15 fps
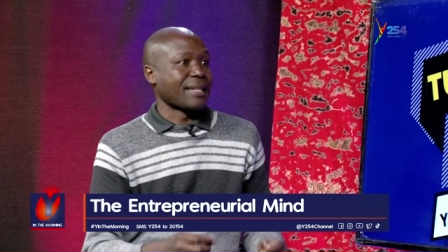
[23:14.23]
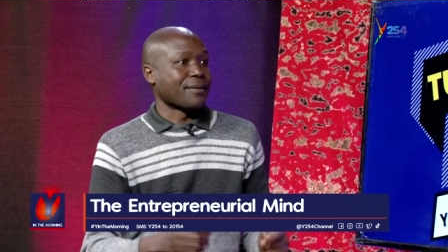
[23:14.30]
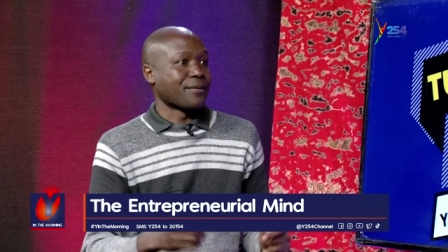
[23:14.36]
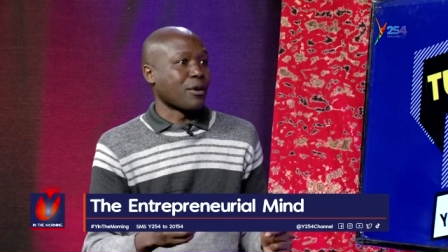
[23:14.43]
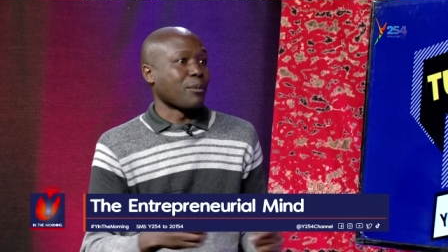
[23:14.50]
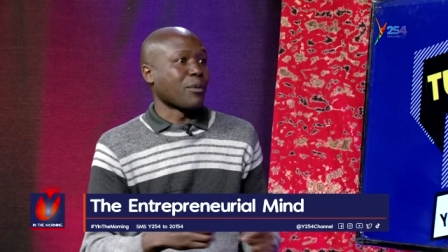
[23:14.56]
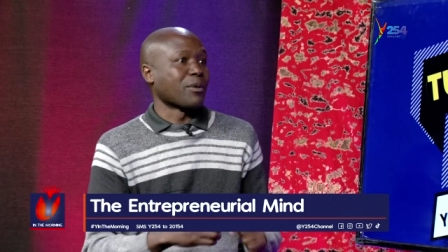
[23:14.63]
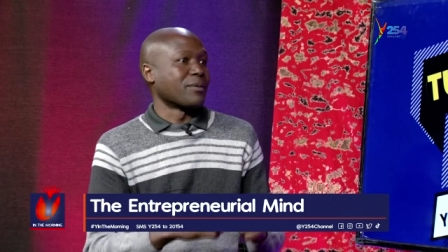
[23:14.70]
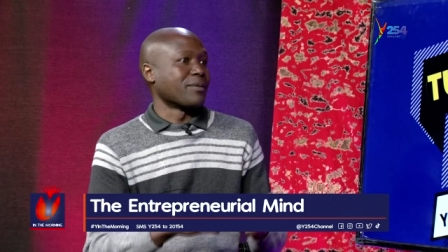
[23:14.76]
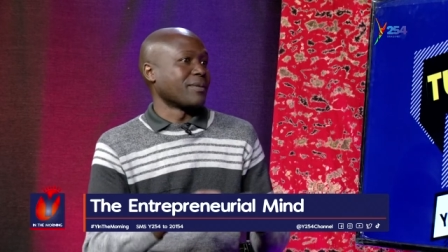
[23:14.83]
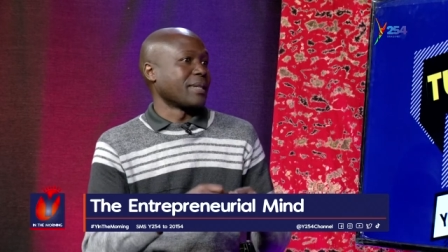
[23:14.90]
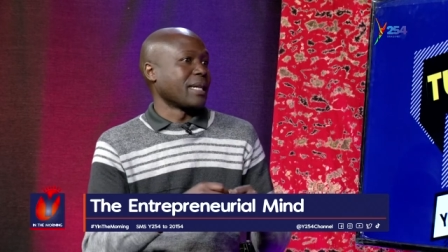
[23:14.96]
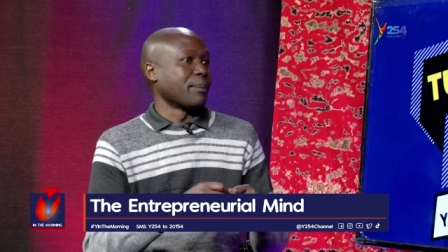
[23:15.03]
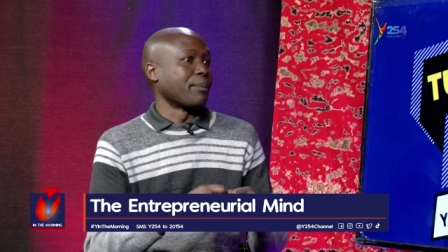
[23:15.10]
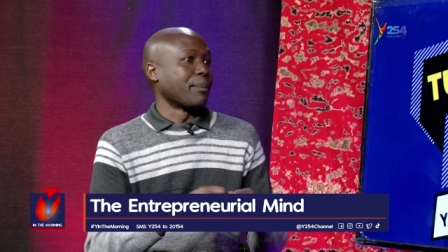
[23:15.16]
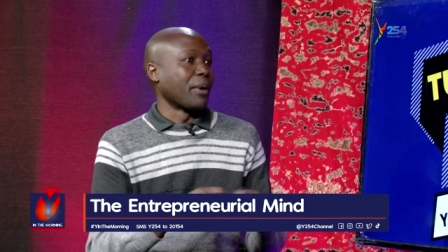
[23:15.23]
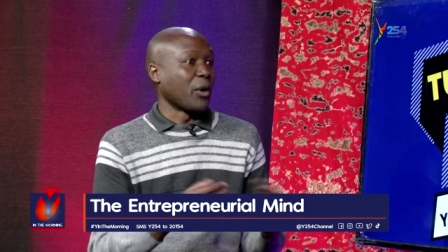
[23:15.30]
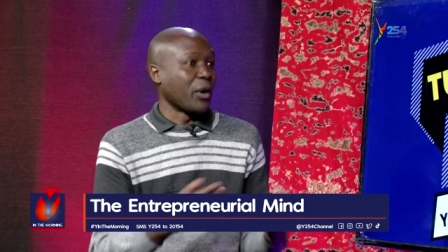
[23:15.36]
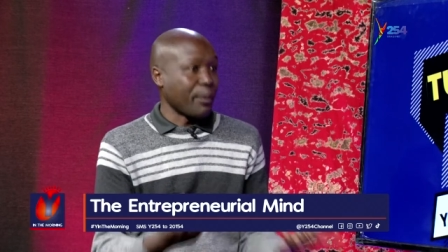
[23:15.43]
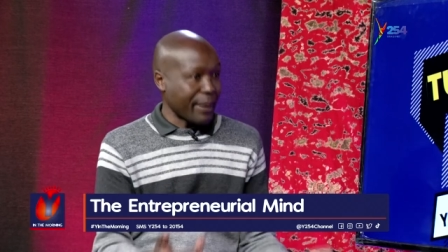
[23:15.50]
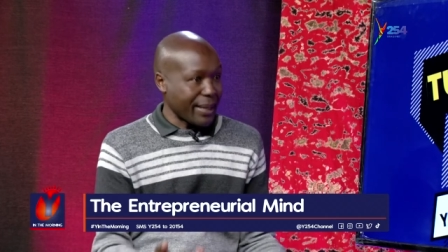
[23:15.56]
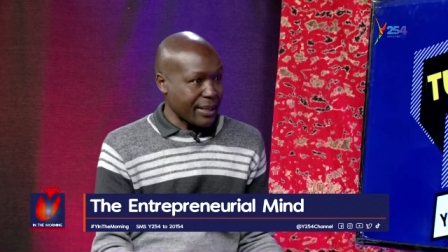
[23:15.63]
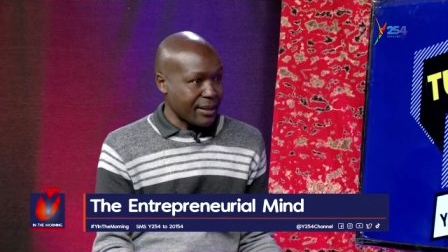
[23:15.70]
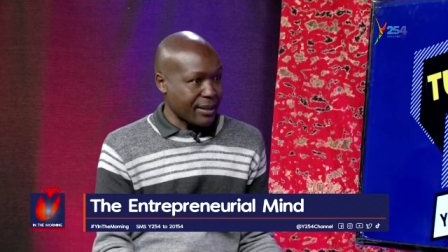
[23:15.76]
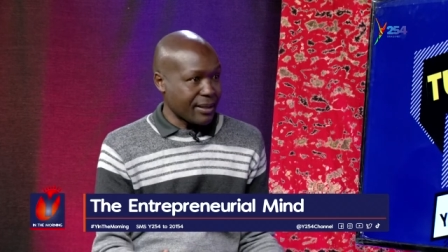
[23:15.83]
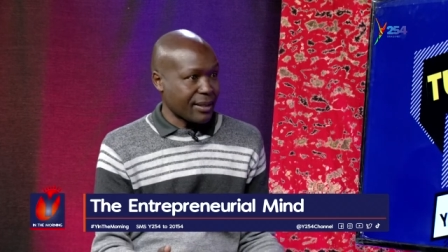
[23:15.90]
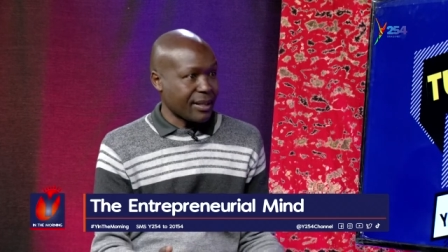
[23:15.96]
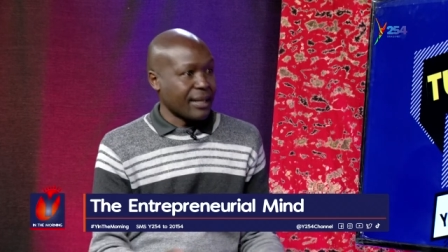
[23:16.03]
a form of employment.